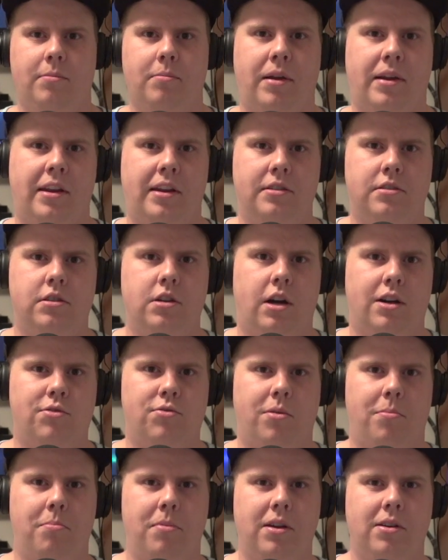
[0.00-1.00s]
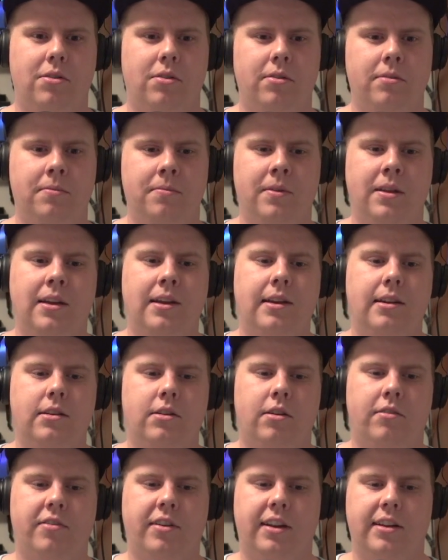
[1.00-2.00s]
My name is Joshua Mickle.
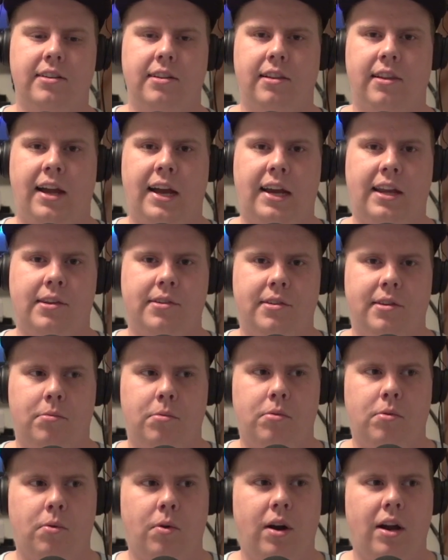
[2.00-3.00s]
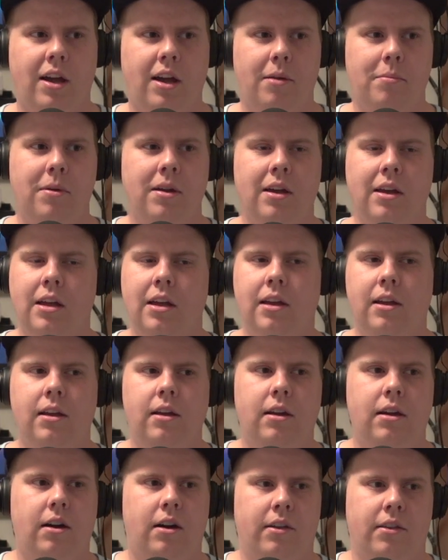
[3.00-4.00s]
Don't forget to like and subscribe
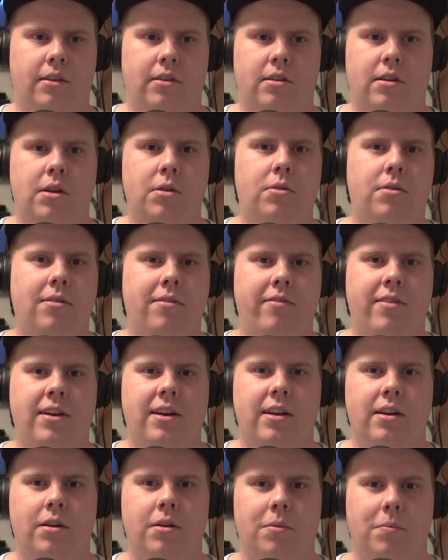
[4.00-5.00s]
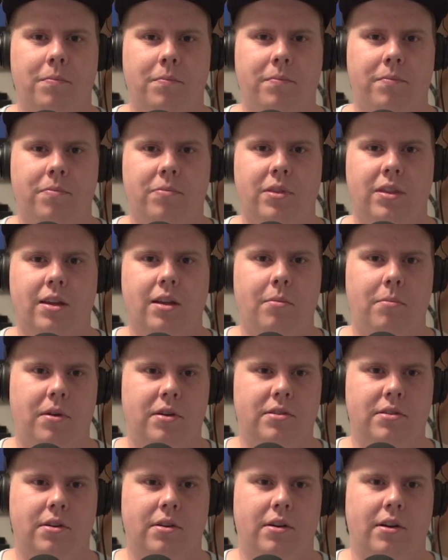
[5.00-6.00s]
on this YouTube video. Be
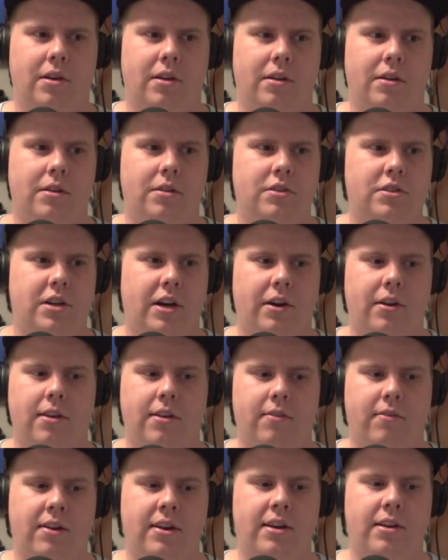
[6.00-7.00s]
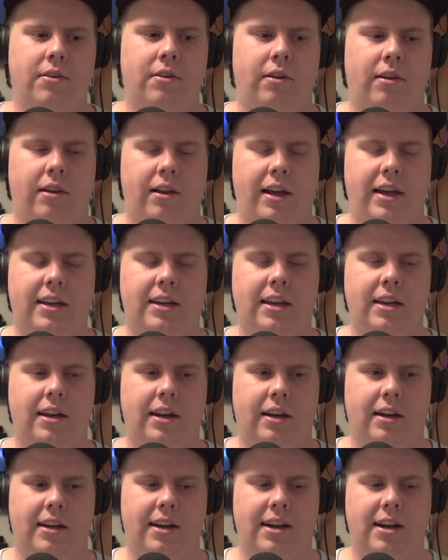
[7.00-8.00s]
sure to share this video and like it
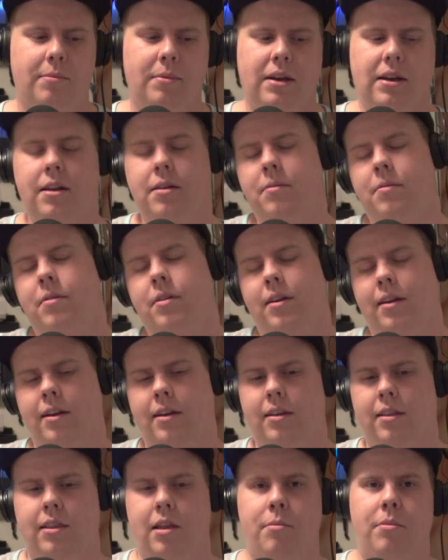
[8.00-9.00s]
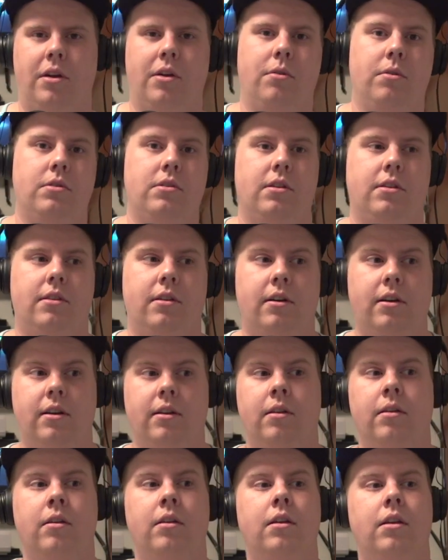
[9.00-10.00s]
and comment it. Let me know what you
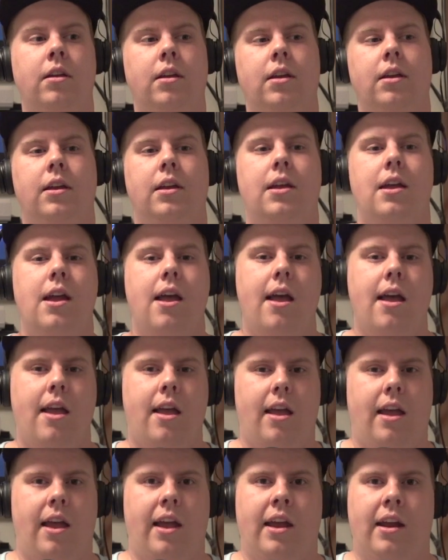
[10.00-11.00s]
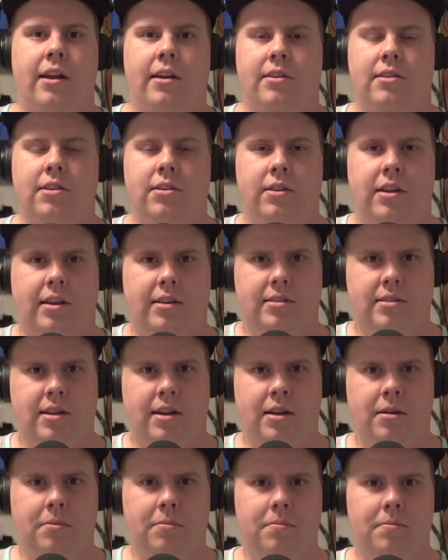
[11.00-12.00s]
thought. And until next
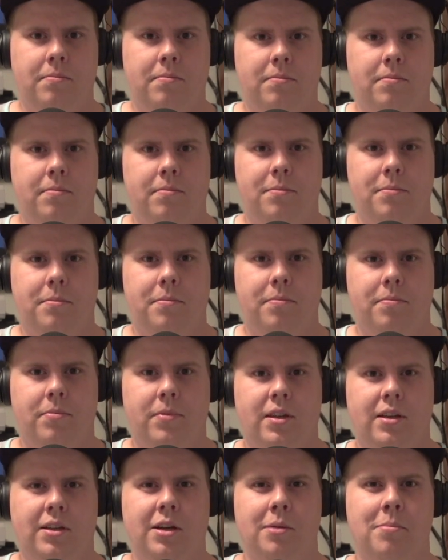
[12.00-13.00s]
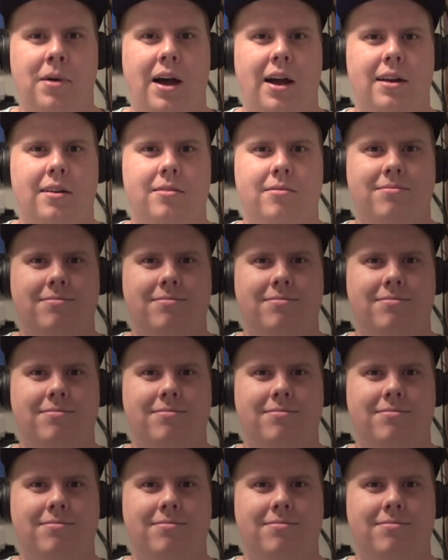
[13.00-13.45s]
time, goodbye.